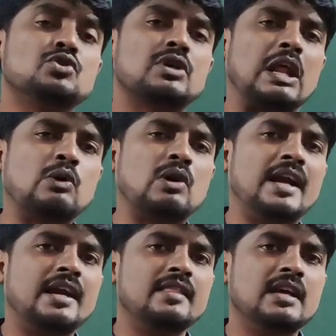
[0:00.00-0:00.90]
to
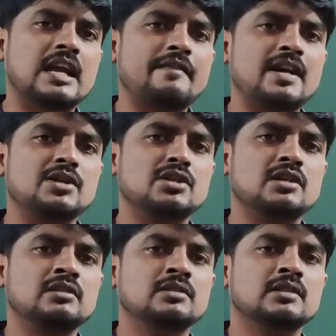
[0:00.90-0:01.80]
calculate the gravitation
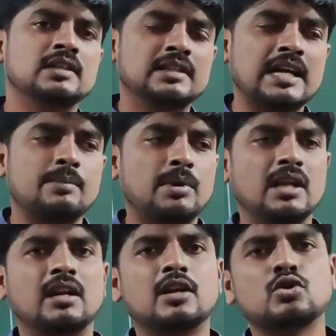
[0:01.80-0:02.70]
in that
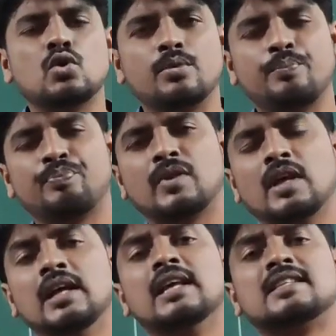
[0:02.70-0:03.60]
particular zone.
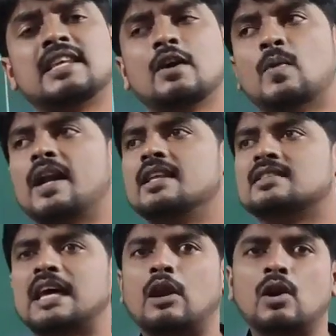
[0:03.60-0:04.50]
Say one
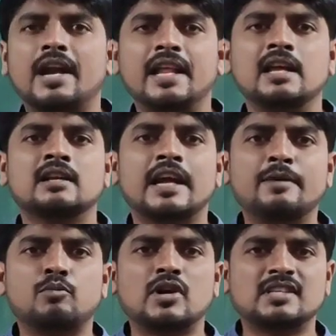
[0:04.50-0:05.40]
is calculating
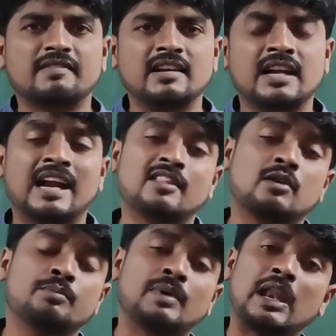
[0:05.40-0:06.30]
9.7,
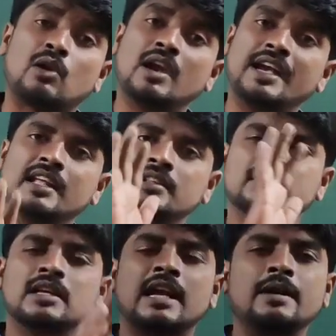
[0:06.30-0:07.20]
another one
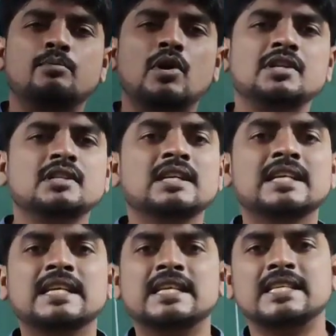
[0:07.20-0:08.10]
calculating the
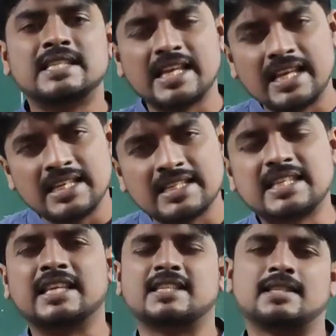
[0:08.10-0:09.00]

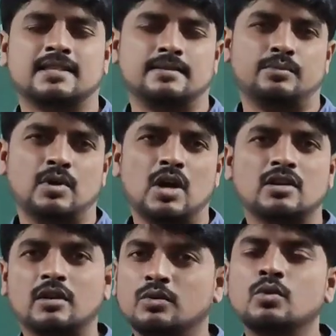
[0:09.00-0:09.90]
9.6.
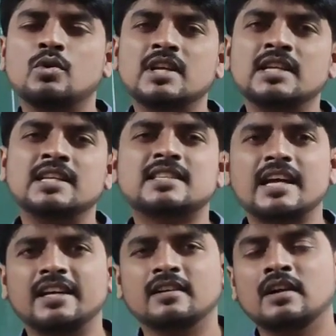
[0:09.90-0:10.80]
Now you only decide.